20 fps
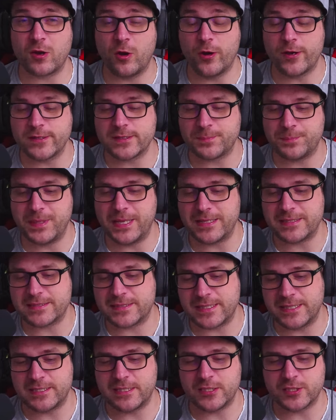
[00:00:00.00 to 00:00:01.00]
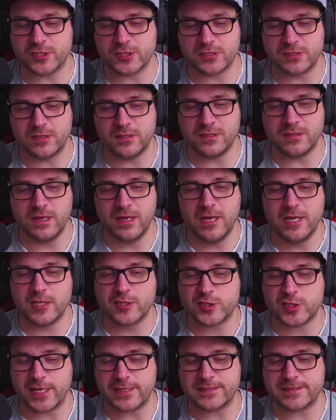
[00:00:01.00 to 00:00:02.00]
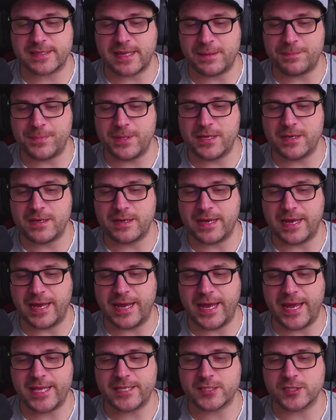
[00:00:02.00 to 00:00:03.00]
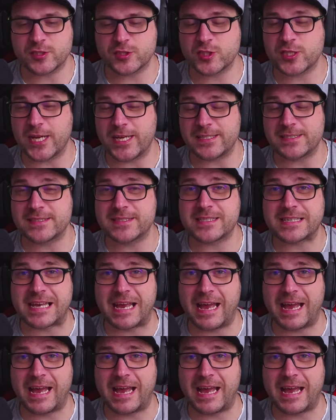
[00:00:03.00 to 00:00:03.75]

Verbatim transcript: coins plus the additional chest doubler and chests